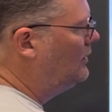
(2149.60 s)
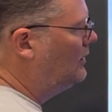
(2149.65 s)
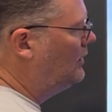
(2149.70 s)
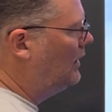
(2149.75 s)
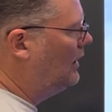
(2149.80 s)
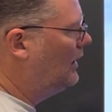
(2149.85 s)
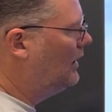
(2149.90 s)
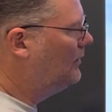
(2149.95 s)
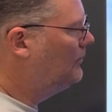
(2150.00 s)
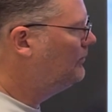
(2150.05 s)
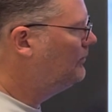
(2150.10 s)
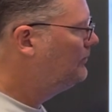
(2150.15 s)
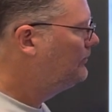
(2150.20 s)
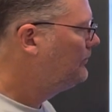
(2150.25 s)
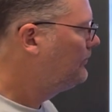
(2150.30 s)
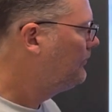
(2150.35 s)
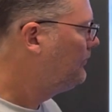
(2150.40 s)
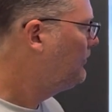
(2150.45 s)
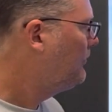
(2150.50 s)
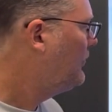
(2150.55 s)
Um,
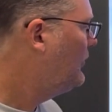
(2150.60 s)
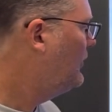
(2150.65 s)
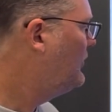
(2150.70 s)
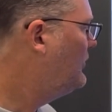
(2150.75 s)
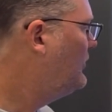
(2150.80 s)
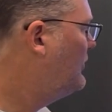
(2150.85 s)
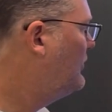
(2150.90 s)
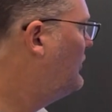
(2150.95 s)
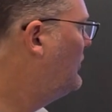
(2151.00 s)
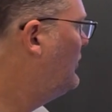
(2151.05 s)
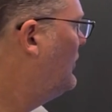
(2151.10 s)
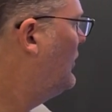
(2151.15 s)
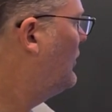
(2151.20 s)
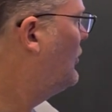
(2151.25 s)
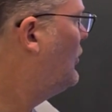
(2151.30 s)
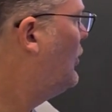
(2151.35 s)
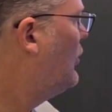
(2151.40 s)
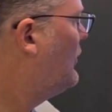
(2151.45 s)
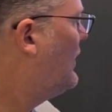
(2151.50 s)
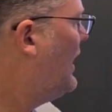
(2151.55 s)
this is the
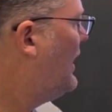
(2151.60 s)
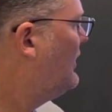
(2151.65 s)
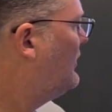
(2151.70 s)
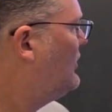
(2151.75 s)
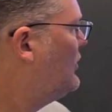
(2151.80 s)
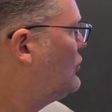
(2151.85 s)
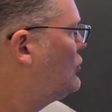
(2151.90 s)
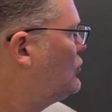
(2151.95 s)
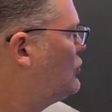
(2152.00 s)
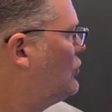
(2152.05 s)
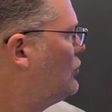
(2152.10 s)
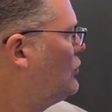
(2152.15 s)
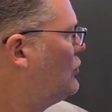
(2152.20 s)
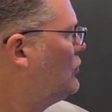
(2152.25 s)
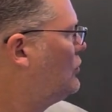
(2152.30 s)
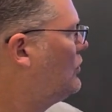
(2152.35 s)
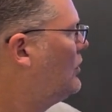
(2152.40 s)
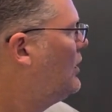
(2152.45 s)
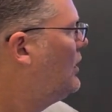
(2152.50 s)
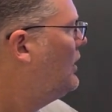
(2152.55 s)
gonad
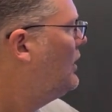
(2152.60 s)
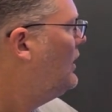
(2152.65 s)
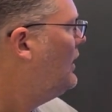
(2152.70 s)
tissue